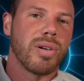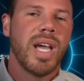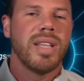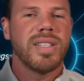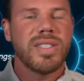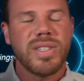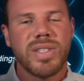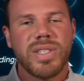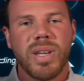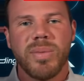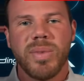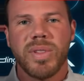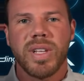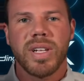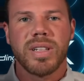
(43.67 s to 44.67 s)
This is something
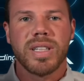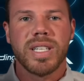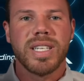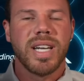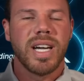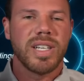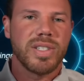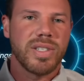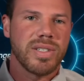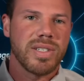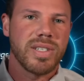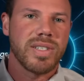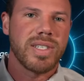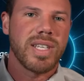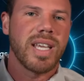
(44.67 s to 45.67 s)
that Glenn Hutchins has
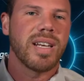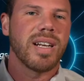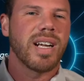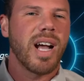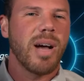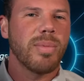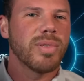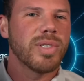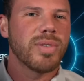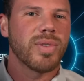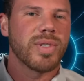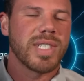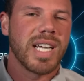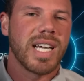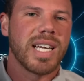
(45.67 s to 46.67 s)
said a couple different
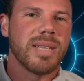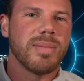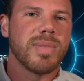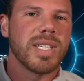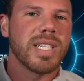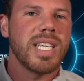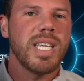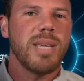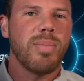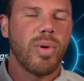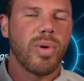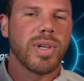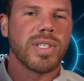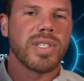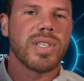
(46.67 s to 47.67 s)
times at key
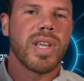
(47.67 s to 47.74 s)
points,